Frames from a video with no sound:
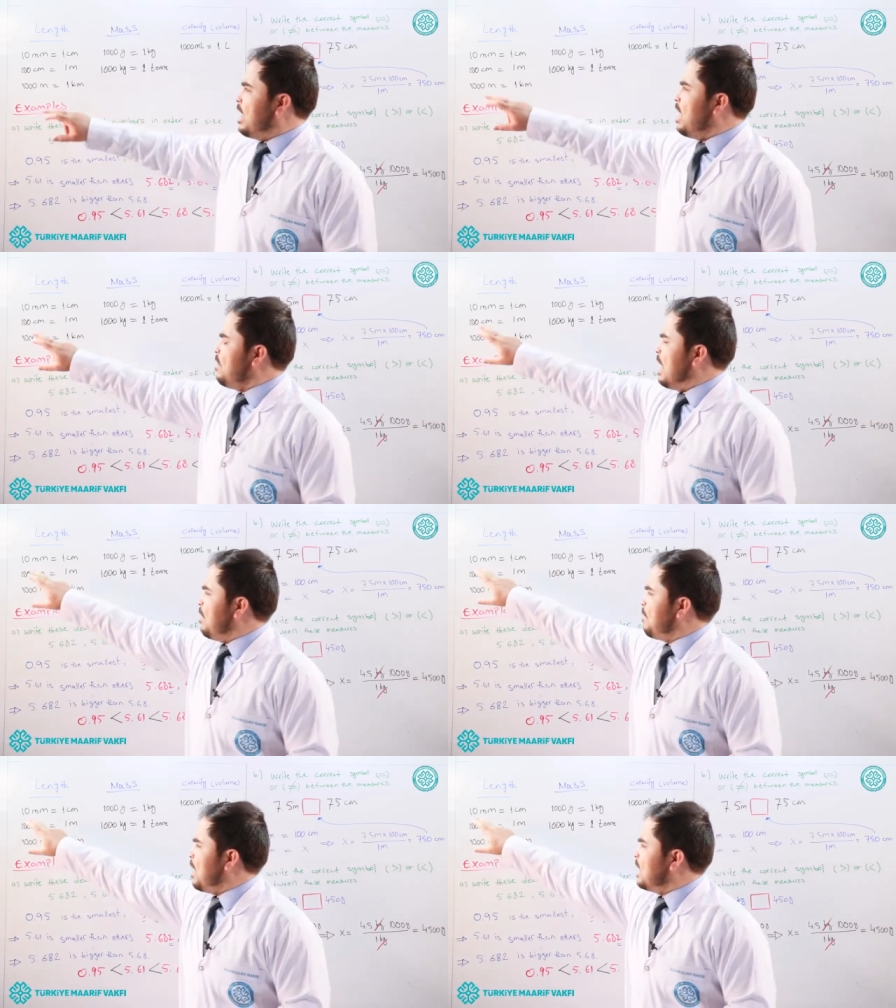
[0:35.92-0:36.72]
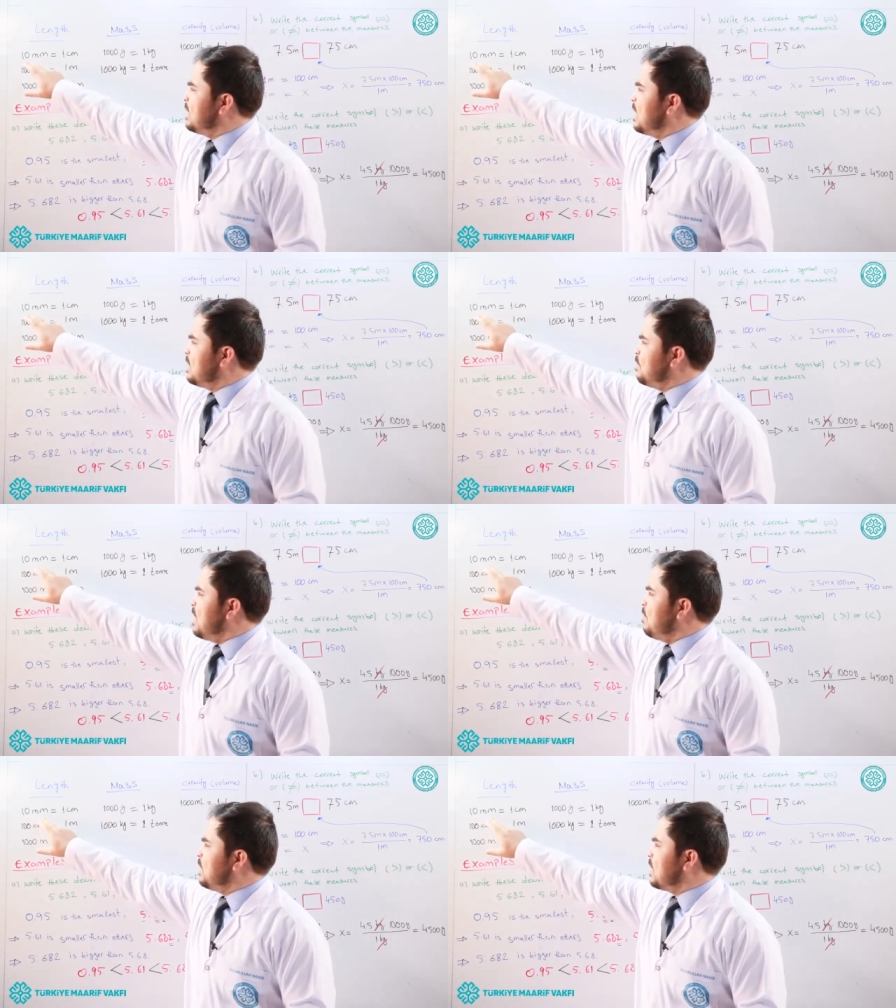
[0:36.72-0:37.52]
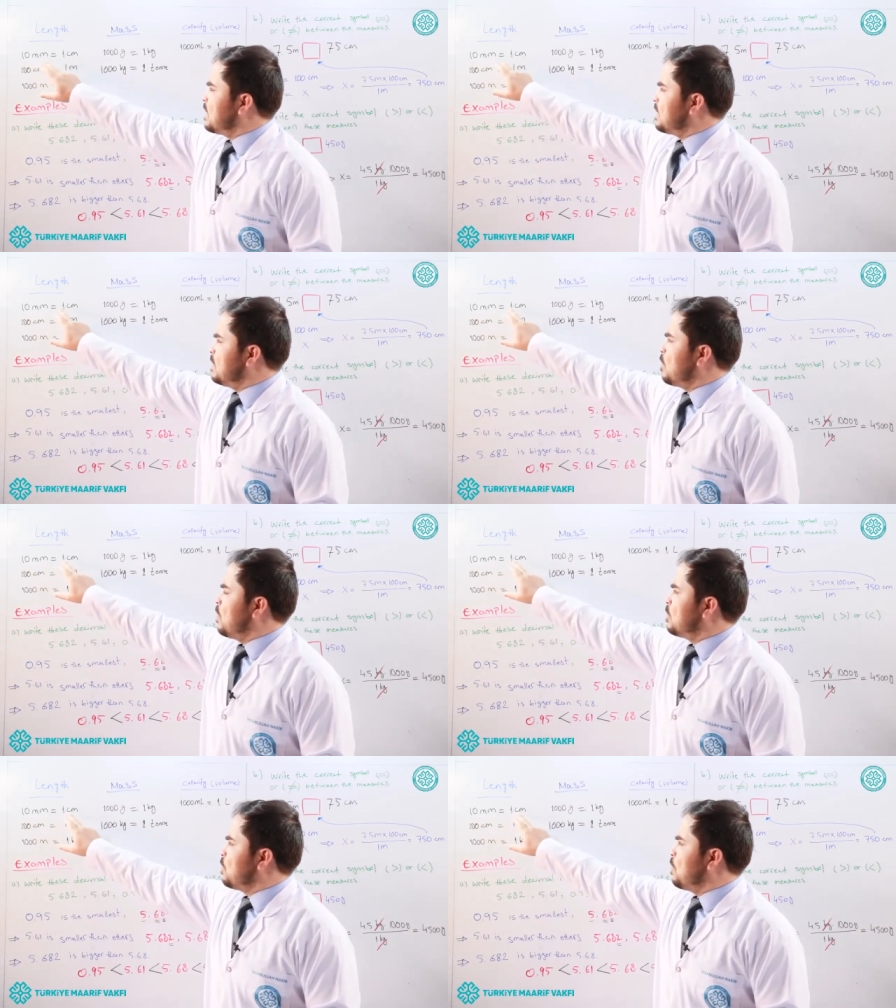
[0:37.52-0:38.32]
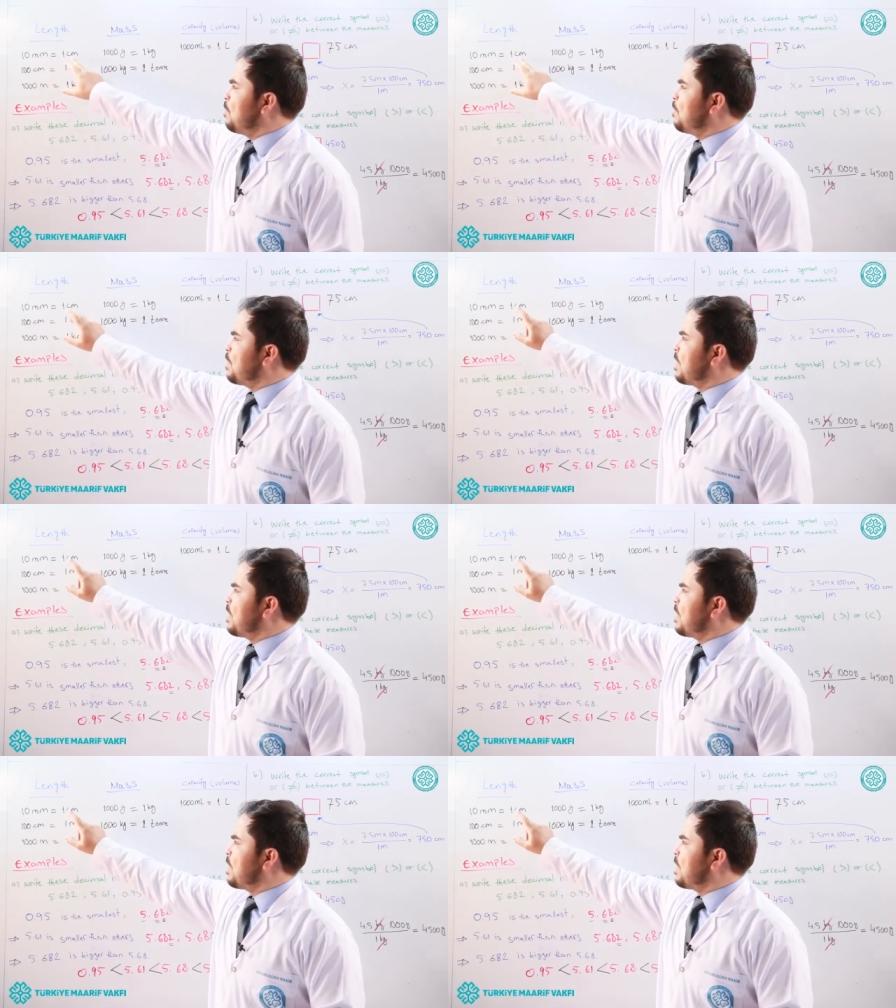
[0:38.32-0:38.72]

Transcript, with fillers: Here we have 100 millimeters is equal to